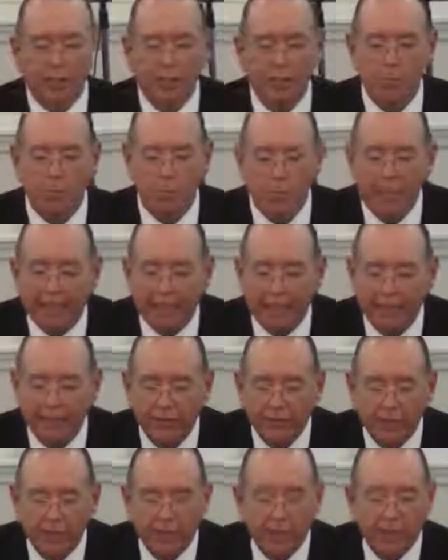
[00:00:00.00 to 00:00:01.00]
and many
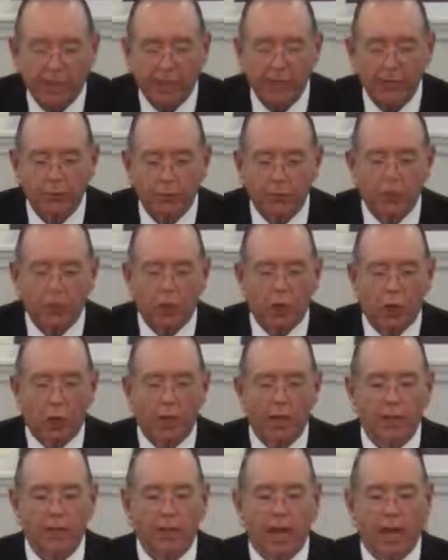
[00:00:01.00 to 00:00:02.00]
there be which go
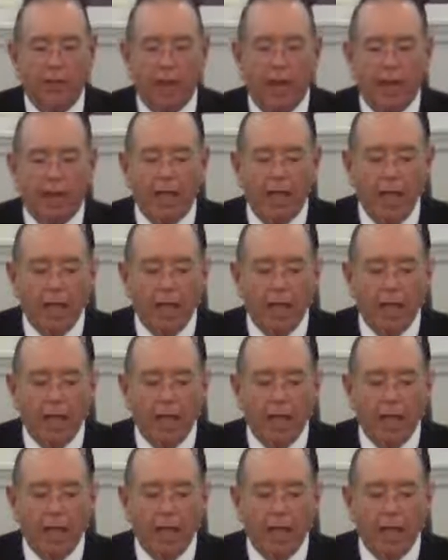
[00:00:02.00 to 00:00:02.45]
in thereat.